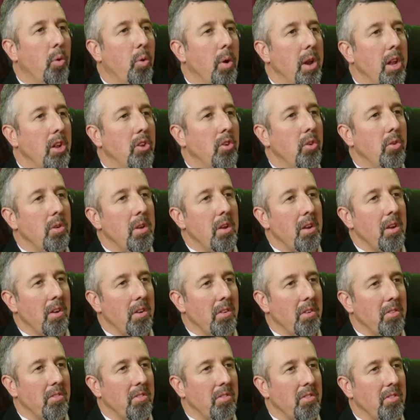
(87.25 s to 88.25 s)
22
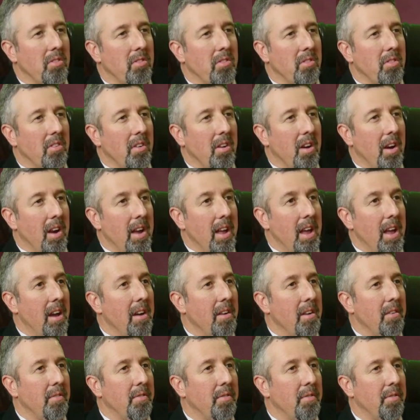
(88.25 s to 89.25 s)
years, I
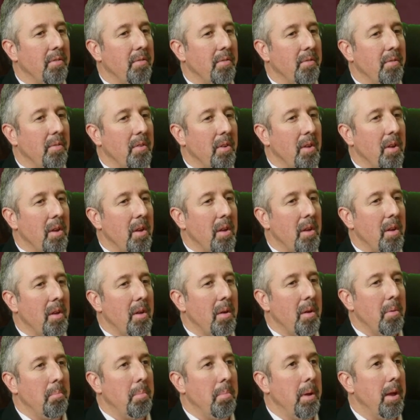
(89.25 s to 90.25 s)
have
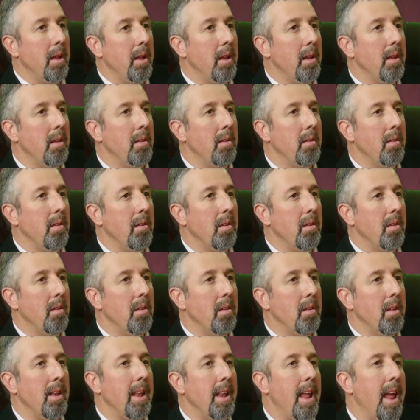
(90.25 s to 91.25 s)
been
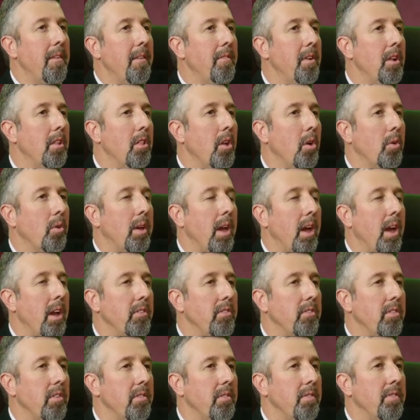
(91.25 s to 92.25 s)
in every
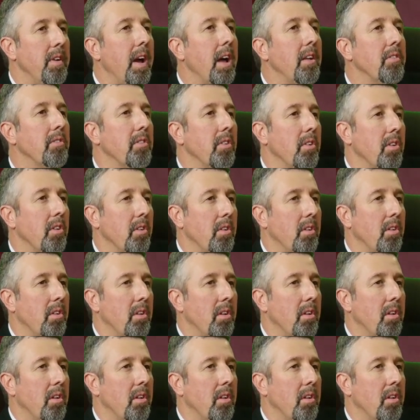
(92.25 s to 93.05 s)
location, vessel,